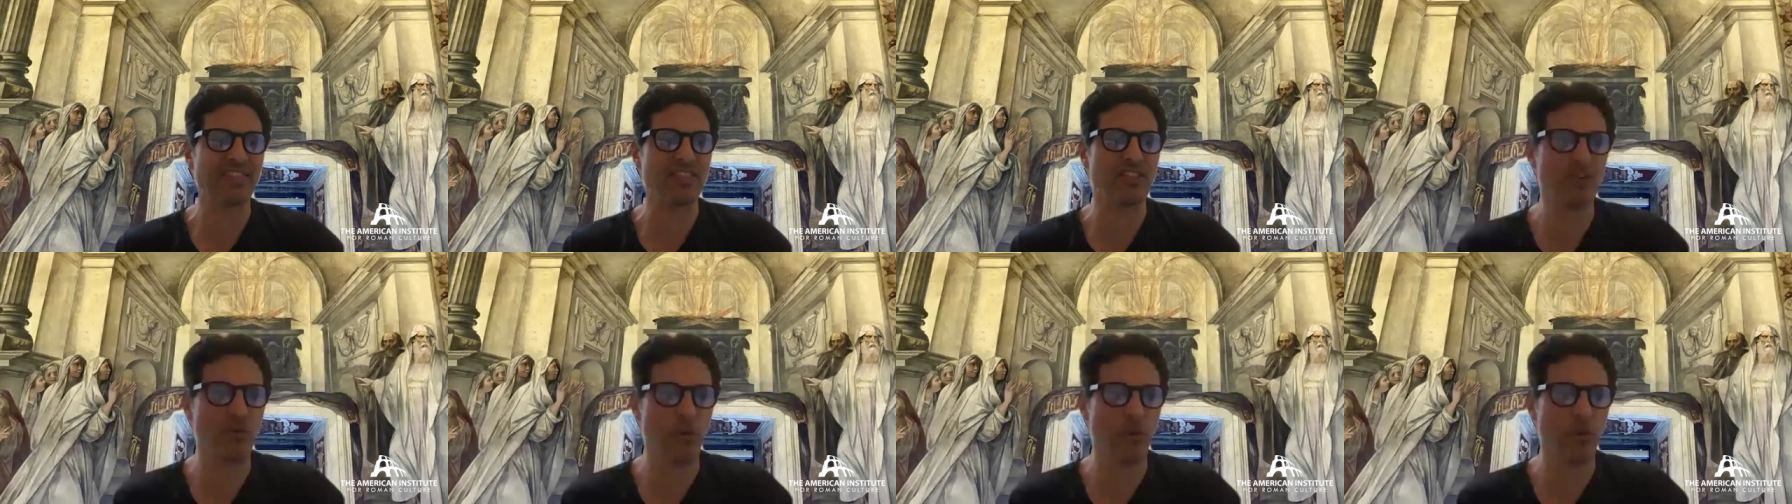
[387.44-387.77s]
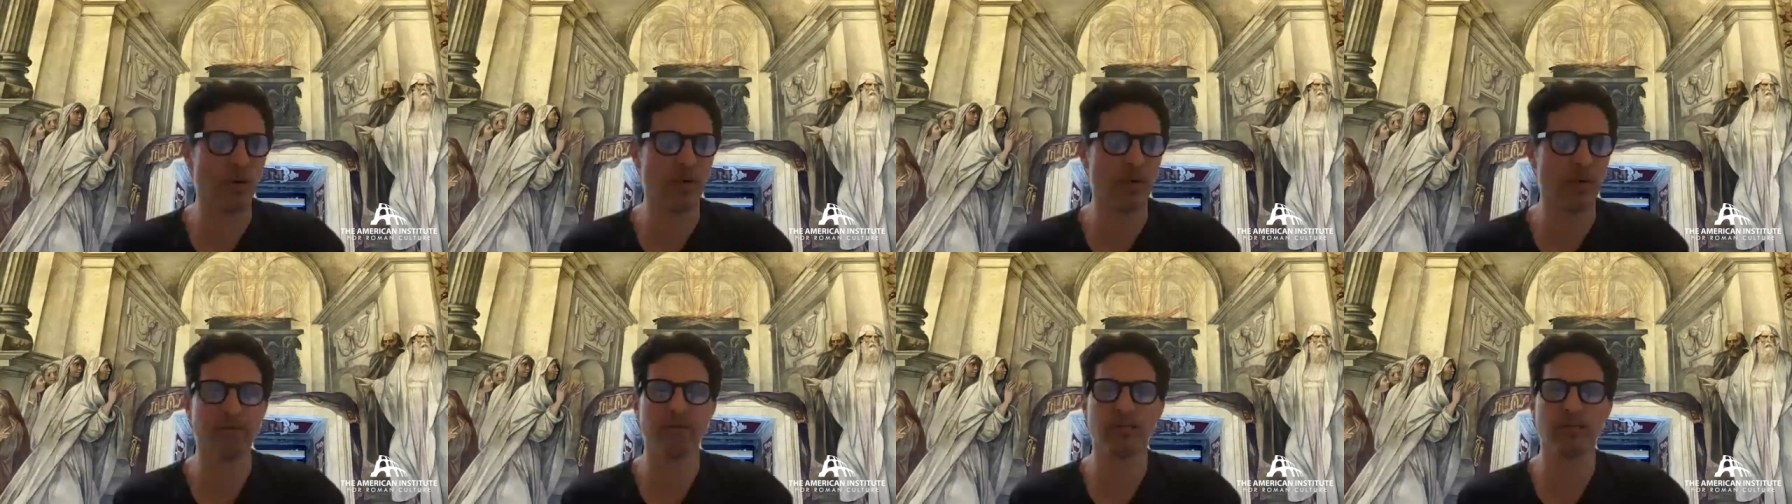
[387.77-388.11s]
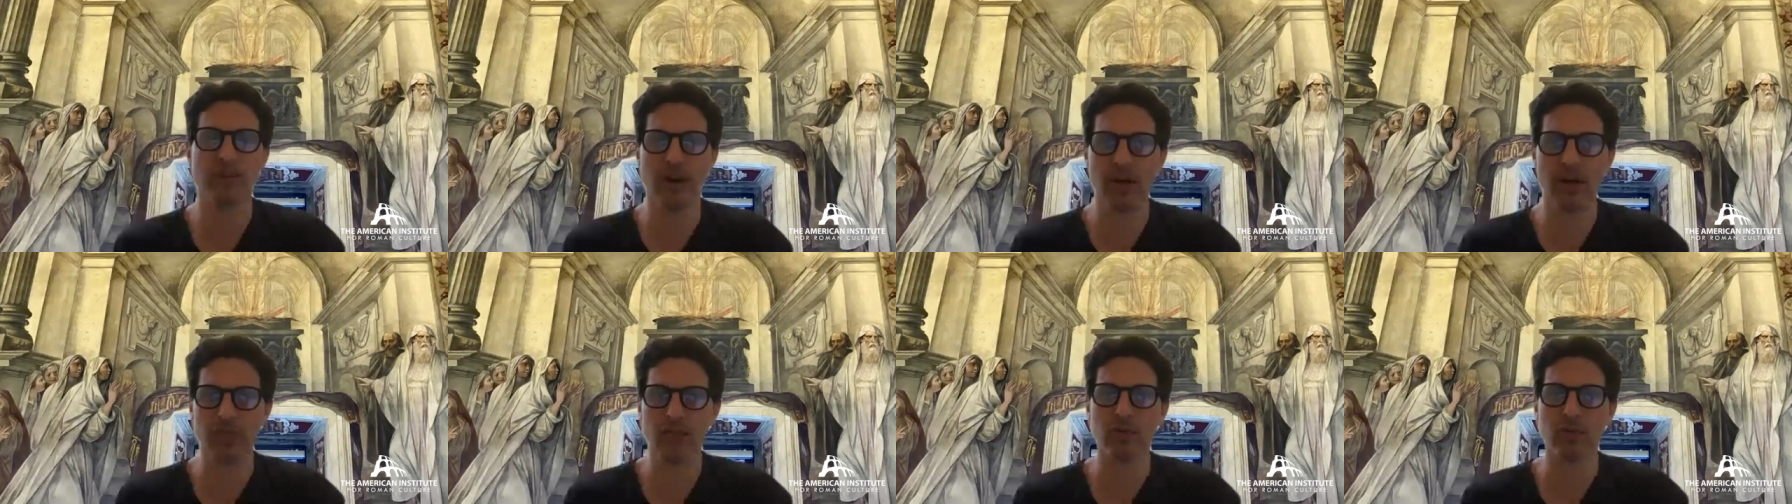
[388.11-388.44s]
the norm for
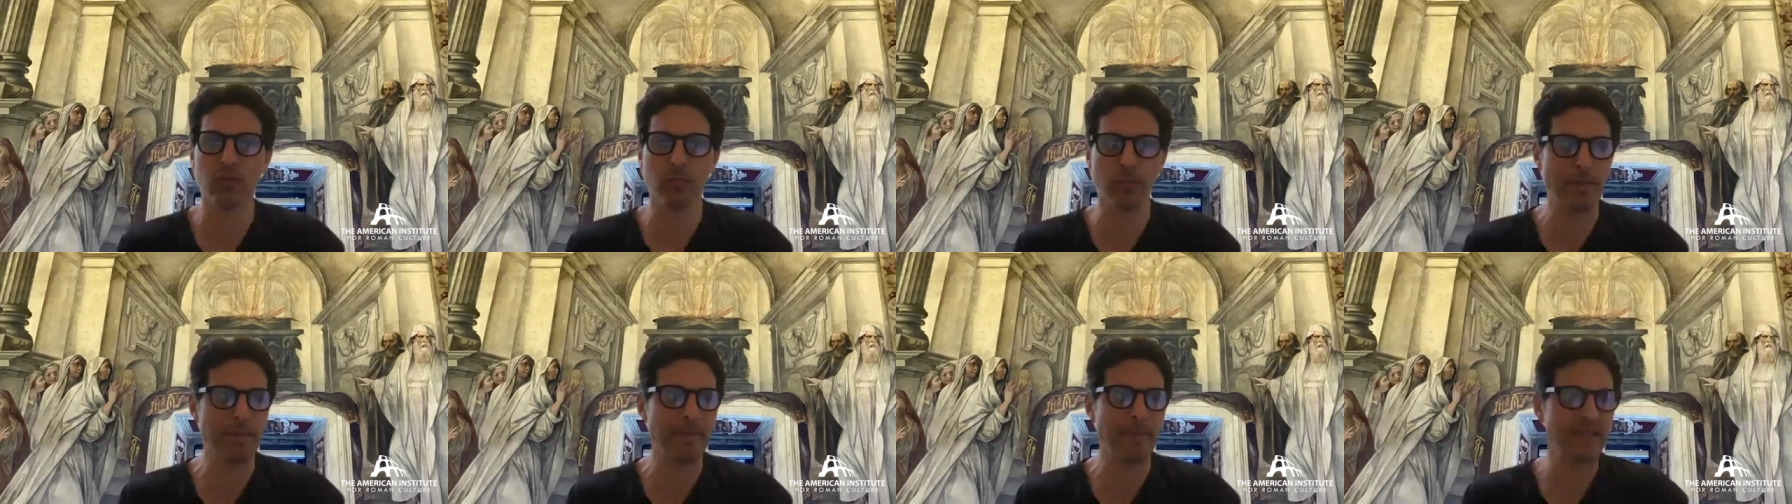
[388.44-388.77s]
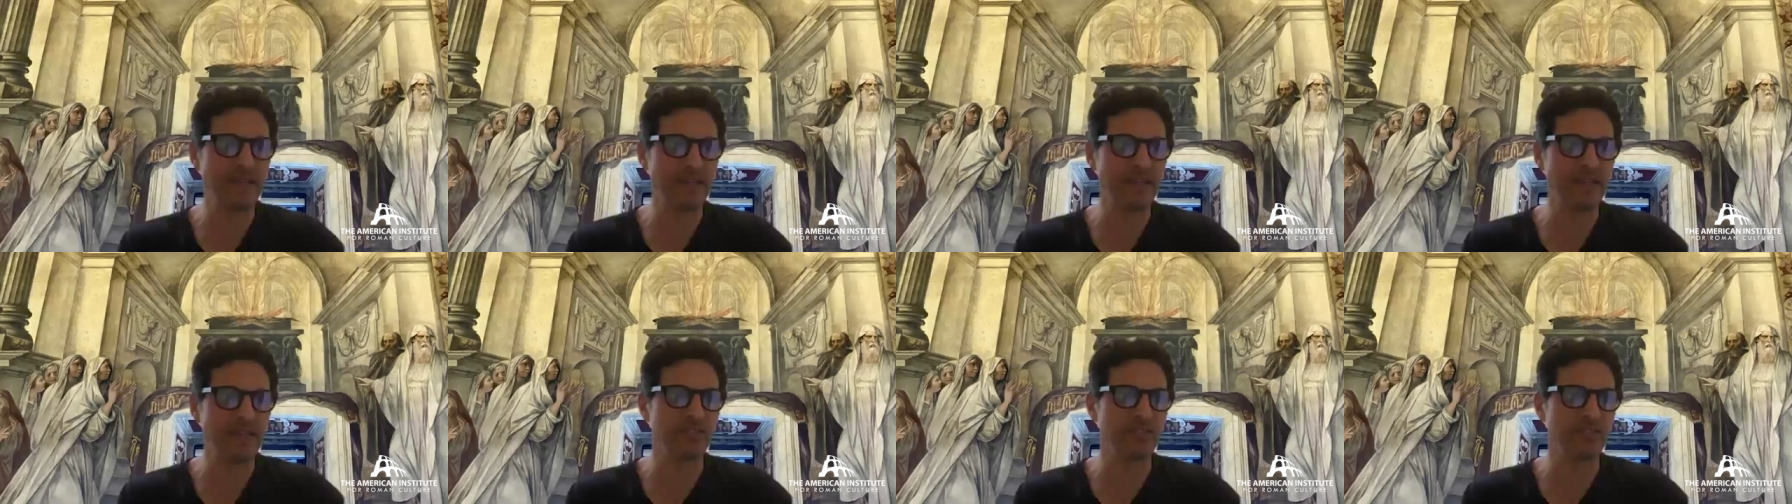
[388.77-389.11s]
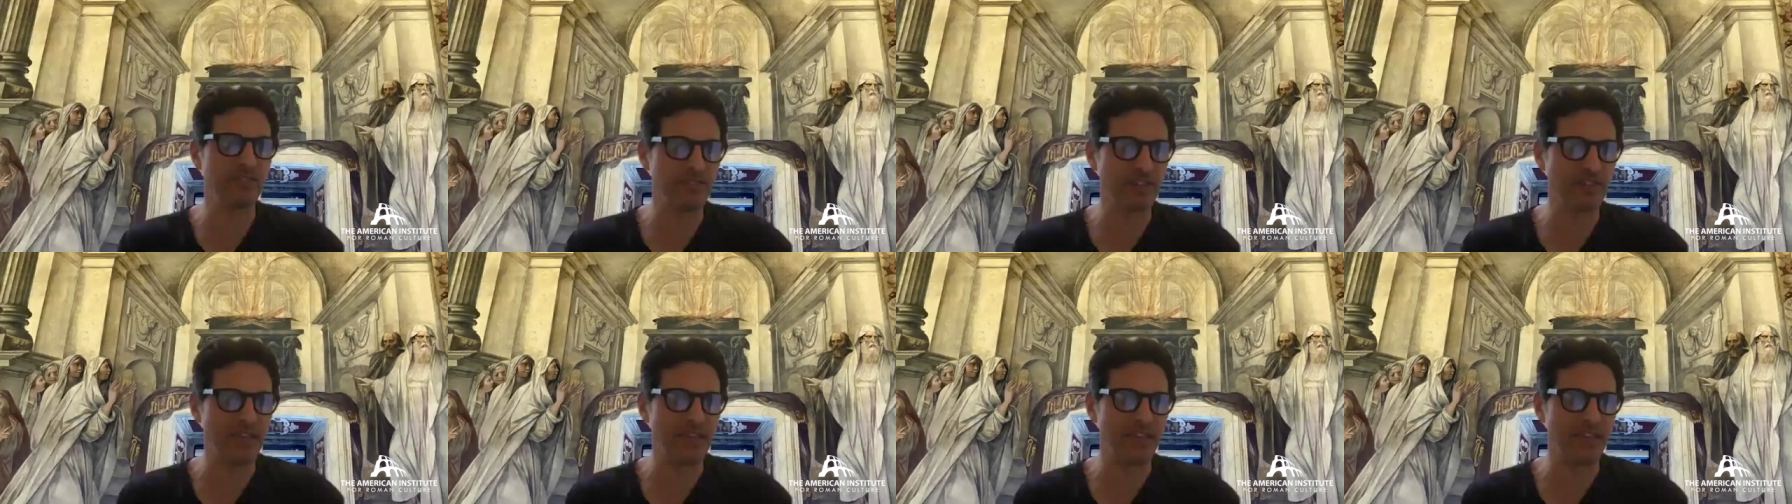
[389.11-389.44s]
other women in
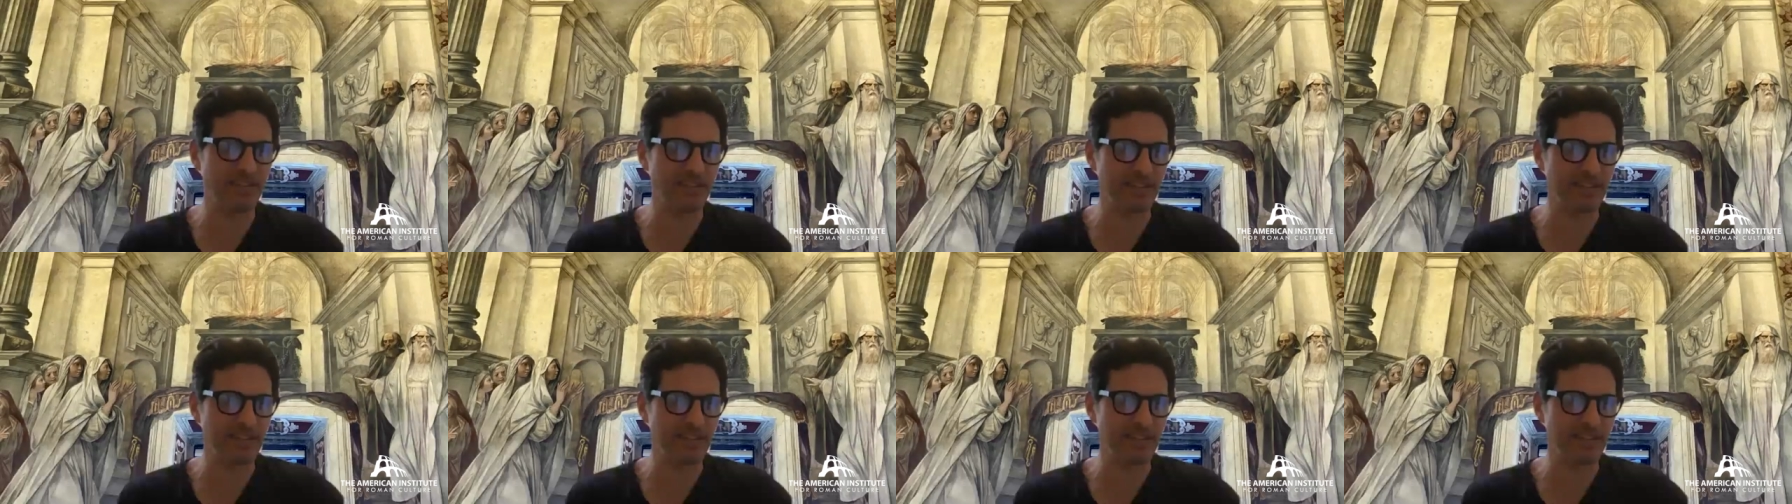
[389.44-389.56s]
society.